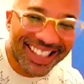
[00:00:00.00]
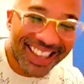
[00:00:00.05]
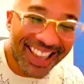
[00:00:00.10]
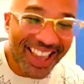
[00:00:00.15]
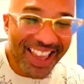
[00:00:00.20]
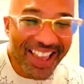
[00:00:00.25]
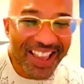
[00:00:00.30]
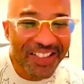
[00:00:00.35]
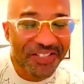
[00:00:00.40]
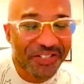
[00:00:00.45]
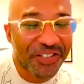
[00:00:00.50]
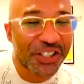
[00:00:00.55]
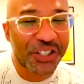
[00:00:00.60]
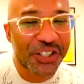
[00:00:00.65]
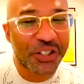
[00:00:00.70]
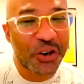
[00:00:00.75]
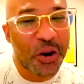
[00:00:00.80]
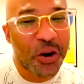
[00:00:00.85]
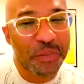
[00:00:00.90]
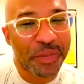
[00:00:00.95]
Yeah, for
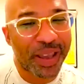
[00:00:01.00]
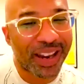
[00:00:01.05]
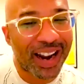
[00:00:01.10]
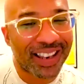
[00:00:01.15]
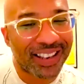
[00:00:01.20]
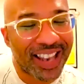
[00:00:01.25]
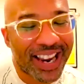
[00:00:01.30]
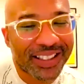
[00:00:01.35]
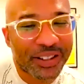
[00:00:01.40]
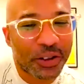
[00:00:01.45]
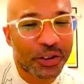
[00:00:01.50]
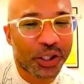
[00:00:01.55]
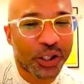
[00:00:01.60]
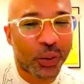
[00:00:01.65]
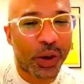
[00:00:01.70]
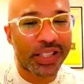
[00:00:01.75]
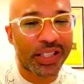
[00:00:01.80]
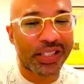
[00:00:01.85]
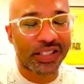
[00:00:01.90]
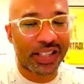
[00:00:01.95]
sure, man. I like those
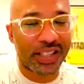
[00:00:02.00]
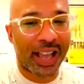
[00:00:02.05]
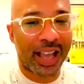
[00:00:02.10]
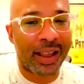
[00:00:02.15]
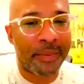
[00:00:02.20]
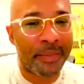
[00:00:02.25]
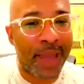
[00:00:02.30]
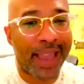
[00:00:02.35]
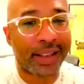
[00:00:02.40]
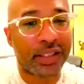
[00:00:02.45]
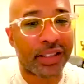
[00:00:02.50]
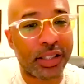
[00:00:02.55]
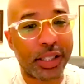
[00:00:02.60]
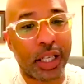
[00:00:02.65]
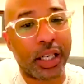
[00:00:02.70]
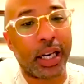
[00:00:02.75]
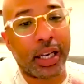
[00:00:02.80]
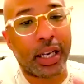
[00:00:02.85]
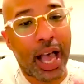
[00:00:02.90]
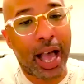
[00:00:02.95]
questions. I'm actually
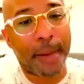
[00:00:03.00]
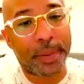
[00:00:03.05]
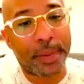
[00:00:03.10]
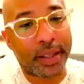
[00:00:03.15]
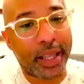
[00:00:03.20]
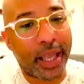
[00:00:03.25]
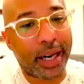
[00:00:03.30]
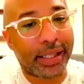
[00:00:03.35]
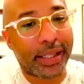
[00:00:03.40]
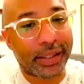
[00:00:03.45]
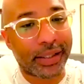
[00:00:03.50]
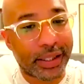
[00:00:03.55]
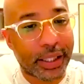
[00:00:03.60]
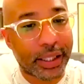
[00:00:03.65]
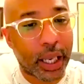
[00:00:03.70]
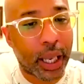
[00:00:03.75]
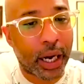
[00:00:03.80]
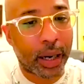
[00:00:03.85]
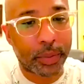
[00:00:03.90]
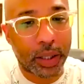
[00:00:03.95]
going to copy that
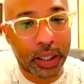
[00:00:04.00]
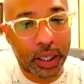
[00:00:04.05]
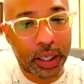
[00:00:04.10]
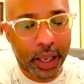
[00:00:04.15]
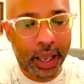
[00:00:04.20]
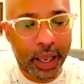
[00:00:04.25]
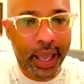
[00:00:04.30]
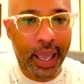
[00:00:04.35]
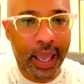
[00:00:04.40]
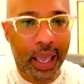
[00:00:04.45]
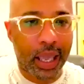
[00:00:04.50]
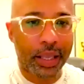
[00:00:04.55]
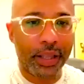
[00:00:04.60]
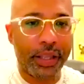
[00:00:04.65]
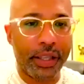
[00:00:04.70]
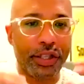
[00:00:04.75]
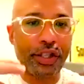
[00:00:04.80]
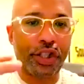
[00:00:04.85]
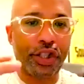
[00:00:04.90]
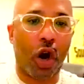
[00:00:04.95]
idea, and I'm going to
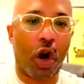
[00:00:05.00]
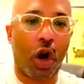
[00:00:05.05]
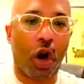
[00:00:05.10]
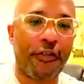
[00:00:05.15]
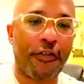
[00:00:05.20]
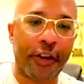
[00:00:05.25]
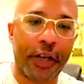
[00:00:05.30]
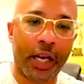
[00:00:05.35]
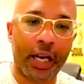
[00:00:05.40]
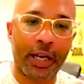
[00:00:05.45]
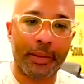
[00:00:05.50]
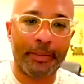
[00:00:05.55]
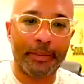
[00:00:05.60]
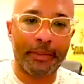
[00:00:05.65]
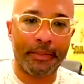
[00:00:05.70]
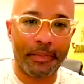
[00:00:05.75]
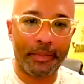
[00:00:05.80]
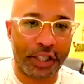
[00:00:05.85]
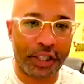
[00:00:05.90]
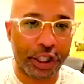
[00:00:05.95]
soften
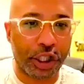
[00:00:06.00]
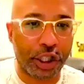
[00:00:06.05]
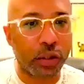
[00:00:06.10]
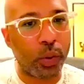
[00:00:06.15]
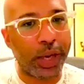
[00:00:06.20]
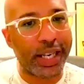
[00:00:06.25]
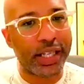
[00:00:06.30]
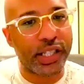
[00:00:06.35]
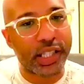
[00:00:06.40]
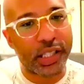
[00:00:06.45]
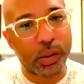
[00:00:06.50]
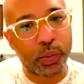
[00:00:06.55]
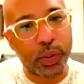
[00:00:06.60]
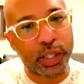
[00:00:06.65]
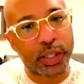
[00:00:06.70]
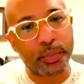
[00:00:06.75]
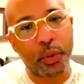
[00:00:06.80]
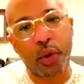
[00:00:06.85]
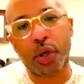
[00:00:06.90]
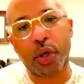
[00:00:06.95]
up situations with
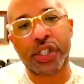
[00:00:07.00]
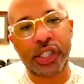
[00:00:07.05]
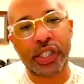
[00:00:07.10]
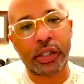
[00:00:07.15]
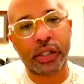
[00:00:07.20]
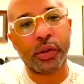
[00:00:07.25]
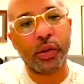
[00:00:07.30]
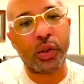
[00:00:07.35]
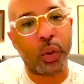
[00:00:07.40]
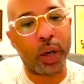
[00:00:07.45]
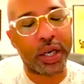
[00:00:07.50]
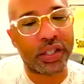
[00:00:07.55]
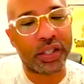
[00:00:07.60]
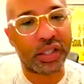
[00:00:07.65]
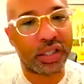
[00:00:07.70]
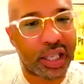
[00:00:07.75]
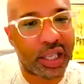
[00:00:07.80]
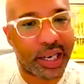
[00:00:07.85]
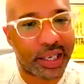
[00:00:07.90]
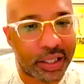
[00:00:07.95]
more gentle
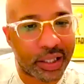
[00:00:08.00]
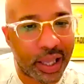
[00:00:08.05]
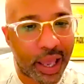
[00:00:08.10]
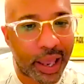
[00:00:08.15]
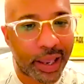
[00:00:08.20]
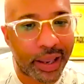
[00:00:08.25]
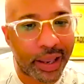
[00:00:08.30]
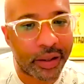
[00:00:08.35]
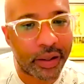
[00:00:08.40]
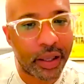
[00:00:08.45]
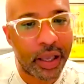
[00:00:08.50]
questions like that.